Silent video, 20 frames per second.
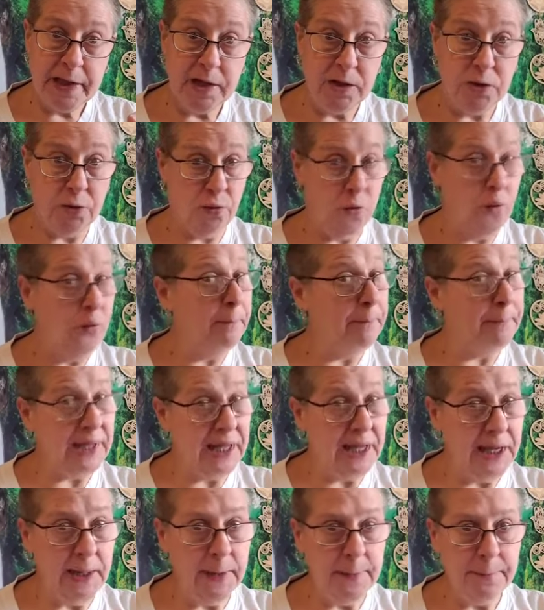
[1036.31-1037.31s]
your own
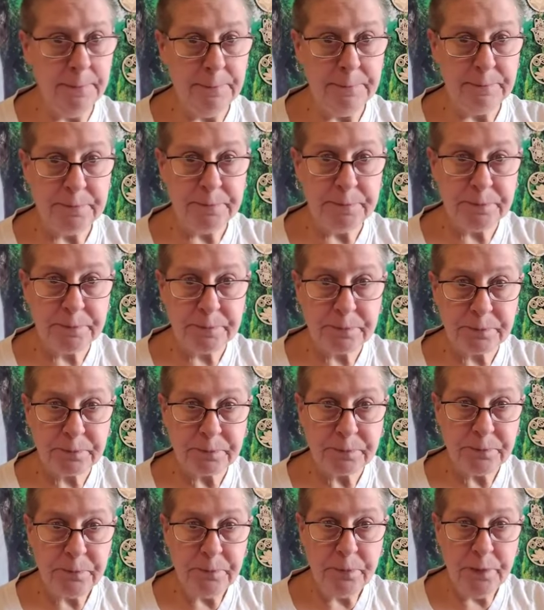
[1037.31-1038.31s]
being,
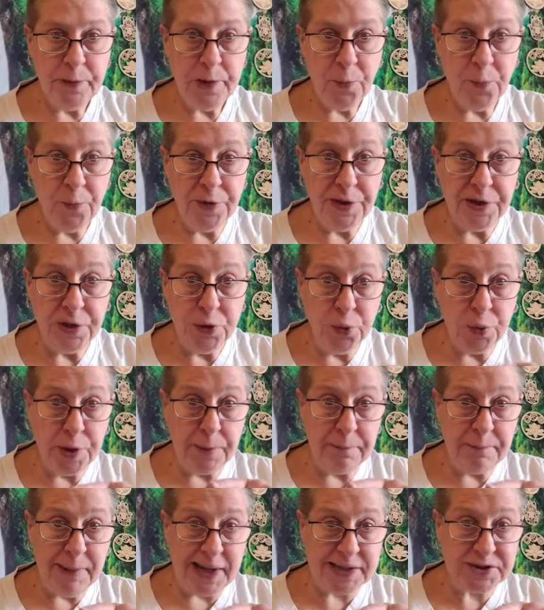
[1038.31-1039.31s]
well, then you
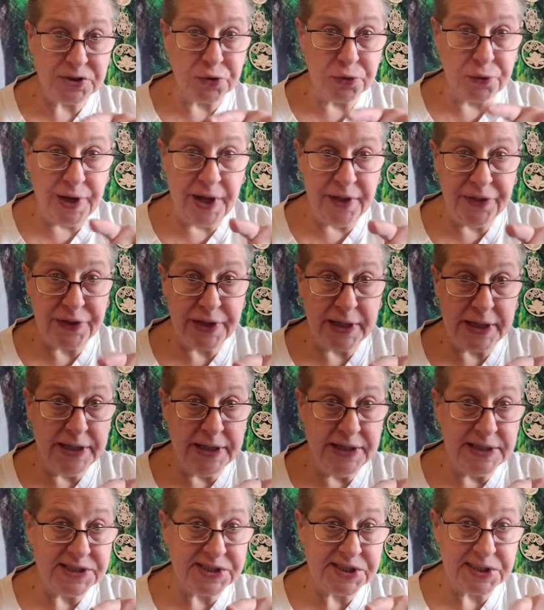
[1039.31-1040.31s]
can master nothing
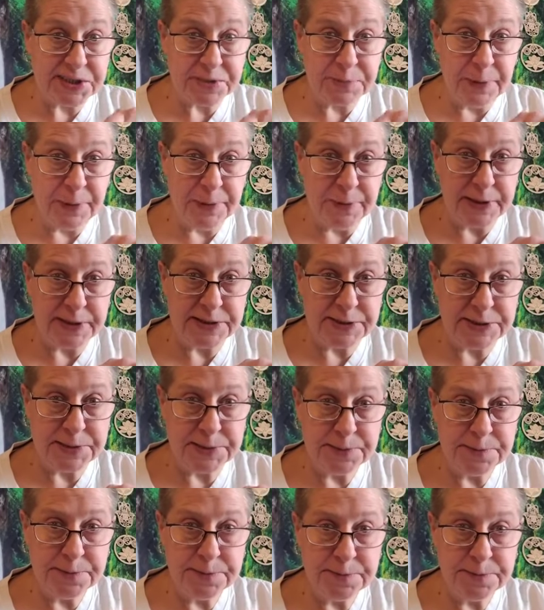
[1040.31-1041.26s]
in this experience.